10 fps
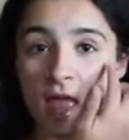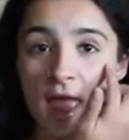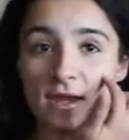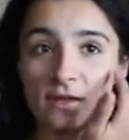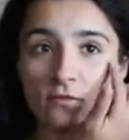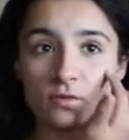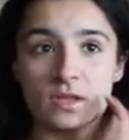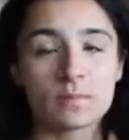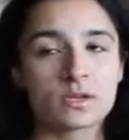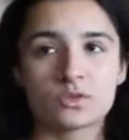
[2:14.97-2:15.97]
And I've
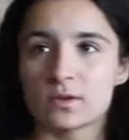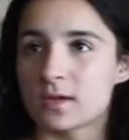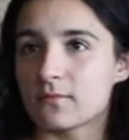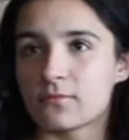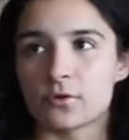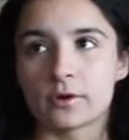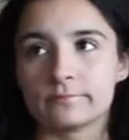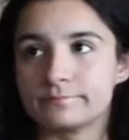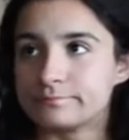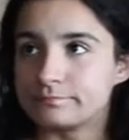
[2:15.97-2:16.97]
only been doing it
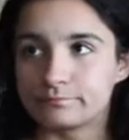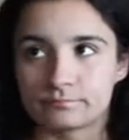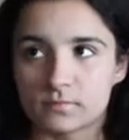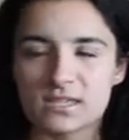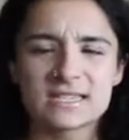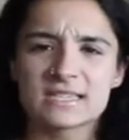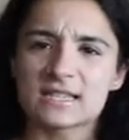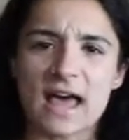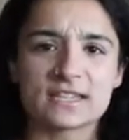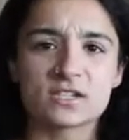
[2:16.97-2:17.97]
since
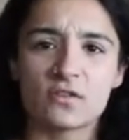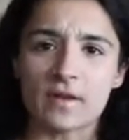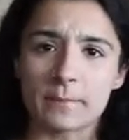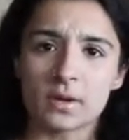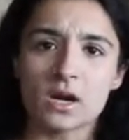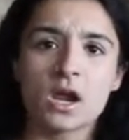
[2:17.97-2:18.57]
last November.